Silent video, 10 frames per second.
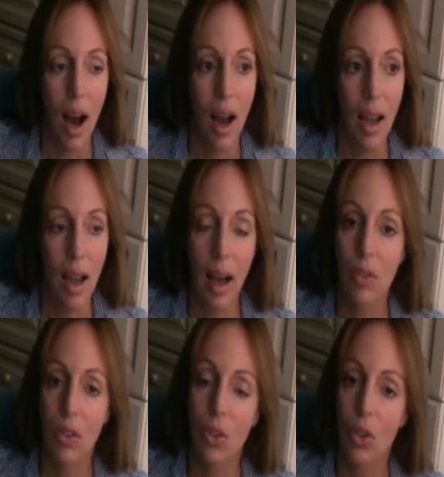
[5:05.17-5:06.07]
I
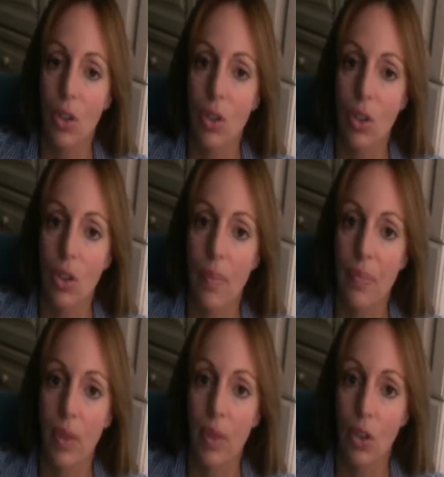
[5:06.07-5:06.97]
have to just
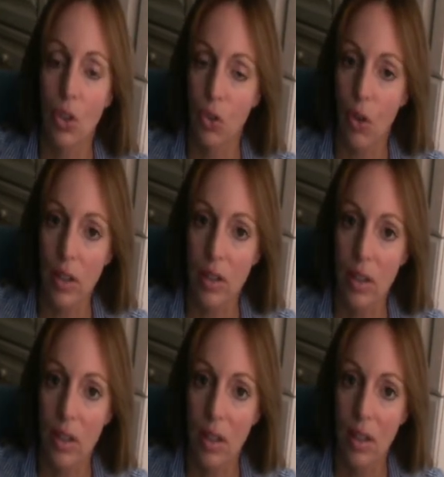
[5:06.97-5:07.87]

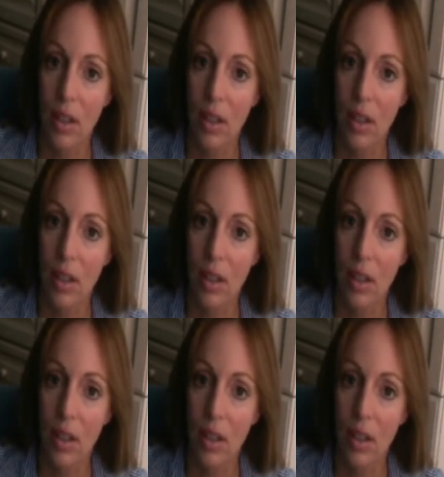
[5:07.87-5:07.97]
trust